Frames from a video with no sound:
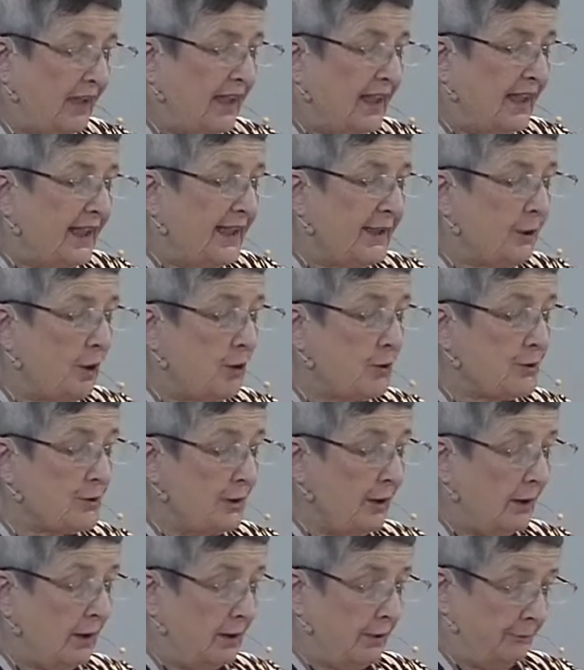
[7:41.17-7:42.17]
He goes
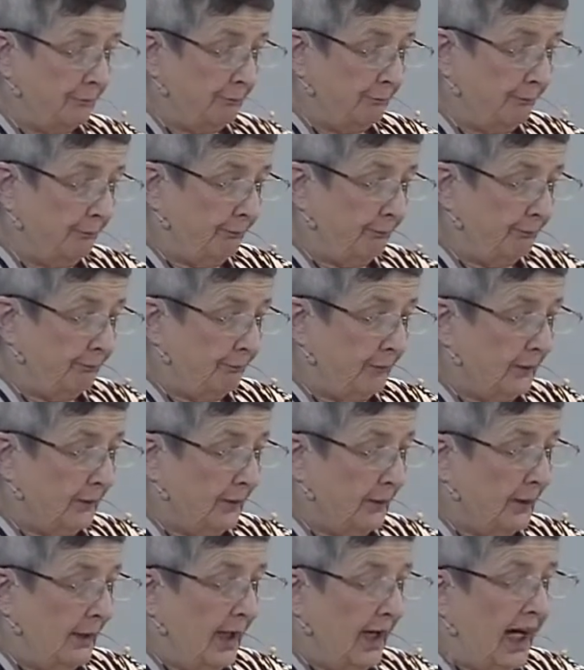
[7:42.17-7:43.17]
on,
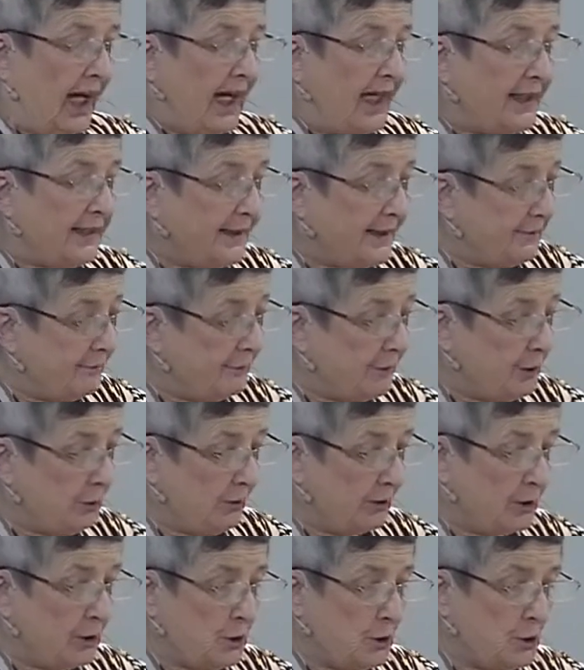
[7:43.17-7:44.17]
"I give you
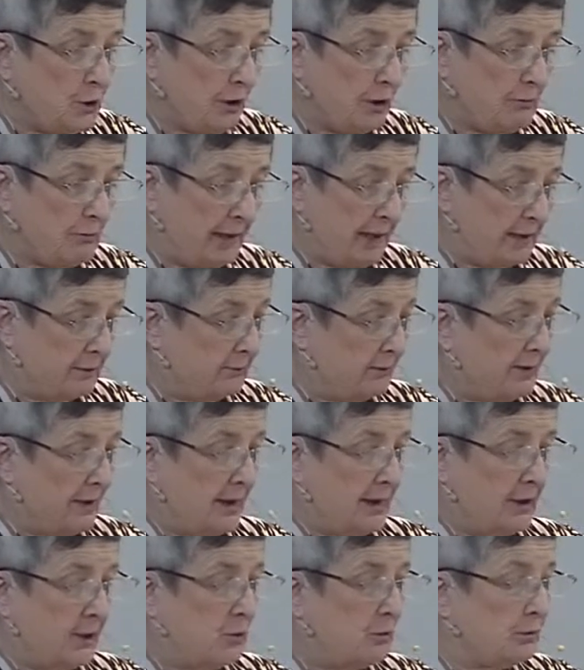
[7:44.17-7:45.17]
a new
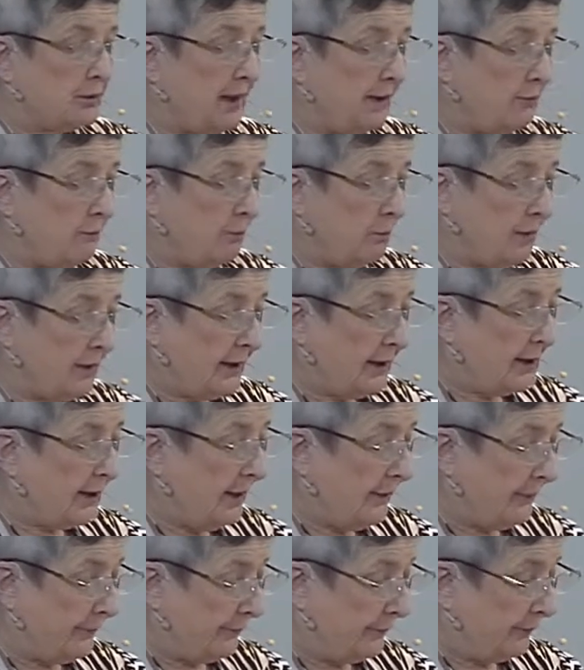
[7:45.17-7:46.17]
commandment, that you love one
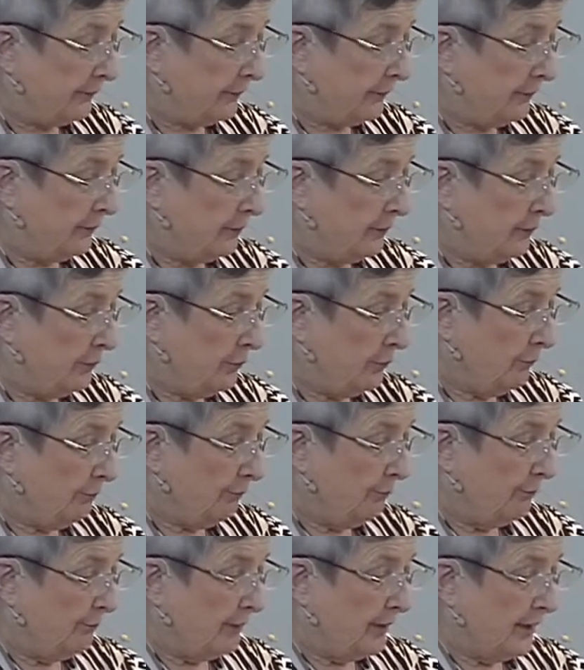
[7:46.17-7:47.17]
another.
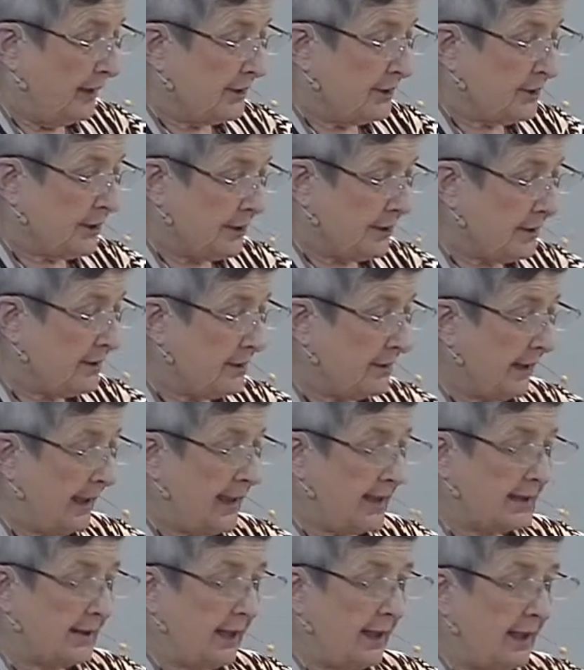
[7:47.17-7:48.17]
Just
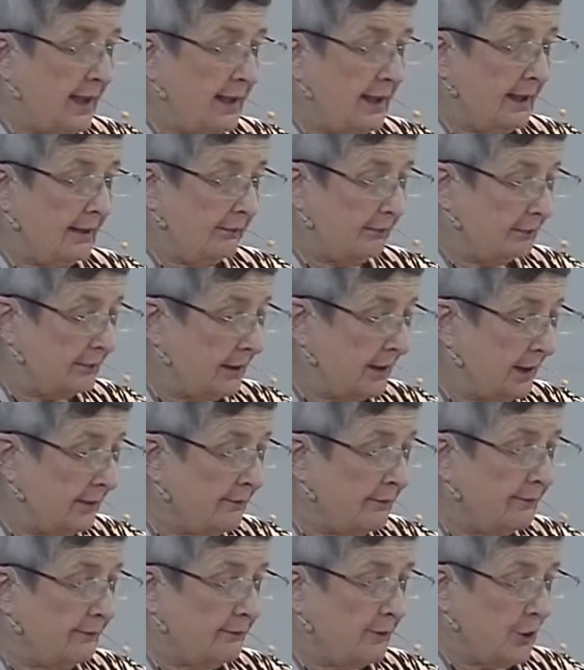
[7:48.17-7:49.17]
as I have
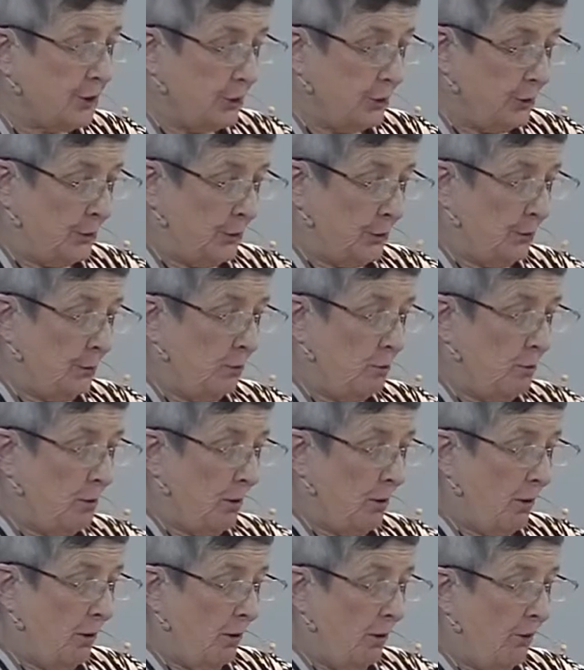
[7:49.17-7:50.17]
loved you,
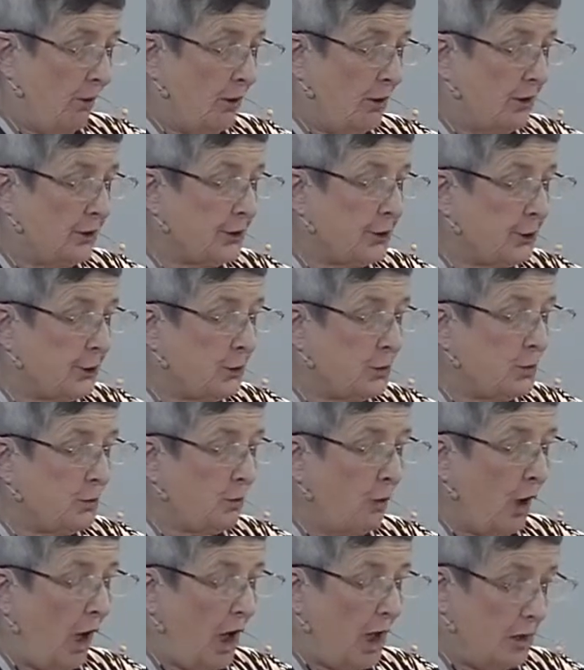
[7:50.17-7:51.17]

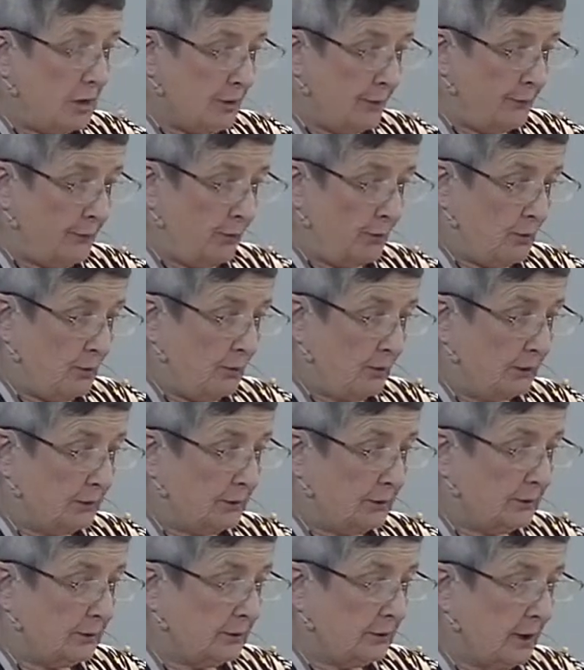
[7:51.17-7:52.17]
you also
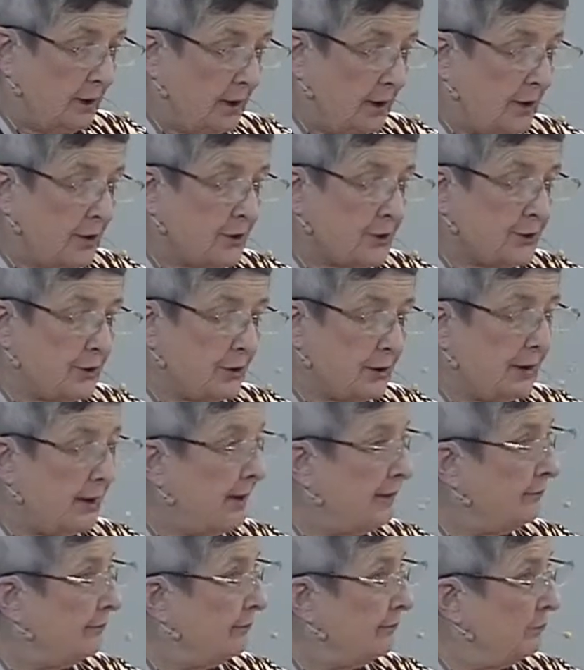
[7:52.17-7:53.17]
should
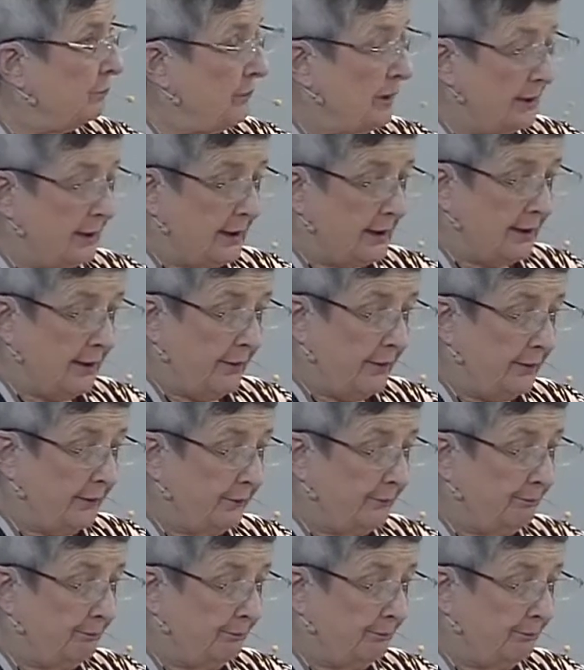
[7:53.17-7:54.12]
love one another."